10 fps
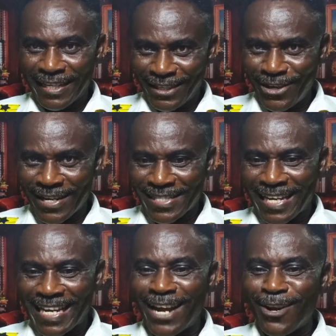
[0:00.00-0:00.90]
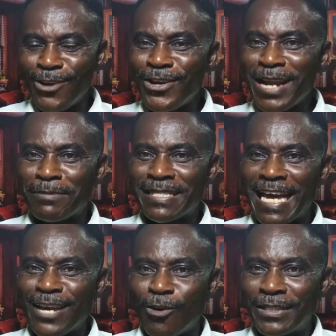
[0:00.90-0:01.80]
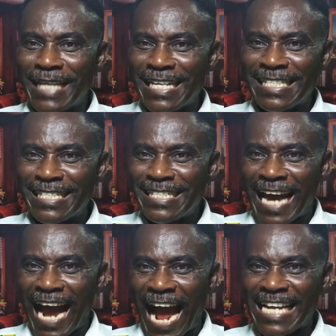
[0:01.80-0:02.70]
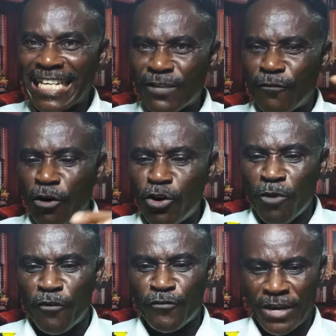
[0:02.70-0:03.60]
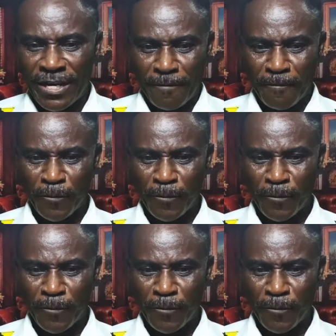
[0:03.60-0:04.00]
Do you understand? And London, I'm saying, contains the highest volume of trade.